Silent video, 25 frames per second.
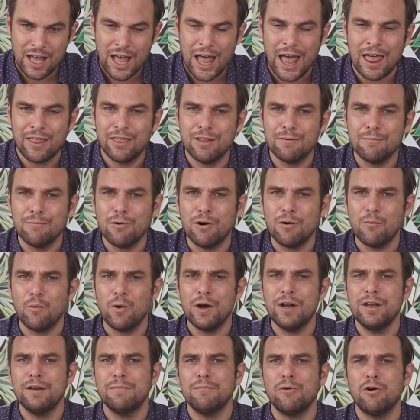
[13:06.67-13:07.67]
And
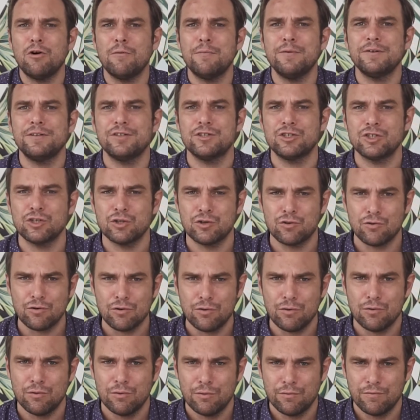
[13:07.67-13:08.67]
when the moment is
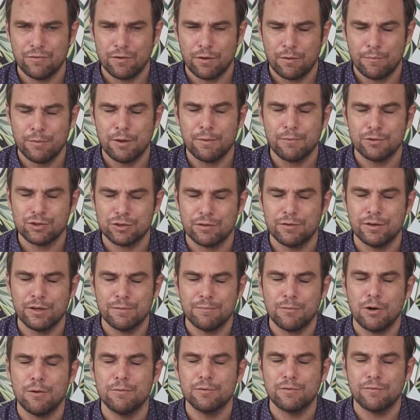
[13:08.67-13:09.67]
the
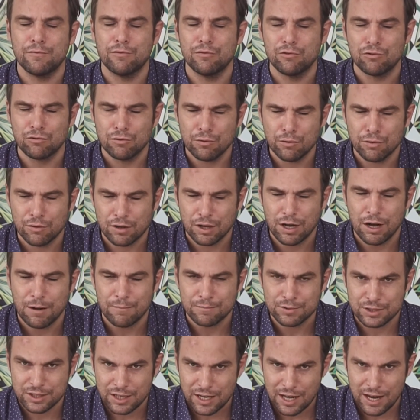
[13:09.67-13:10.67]
moment of truth
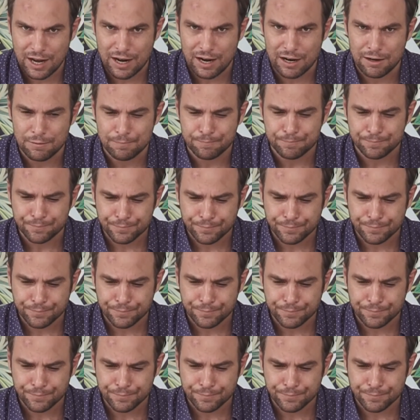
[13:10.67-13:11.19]
comes there,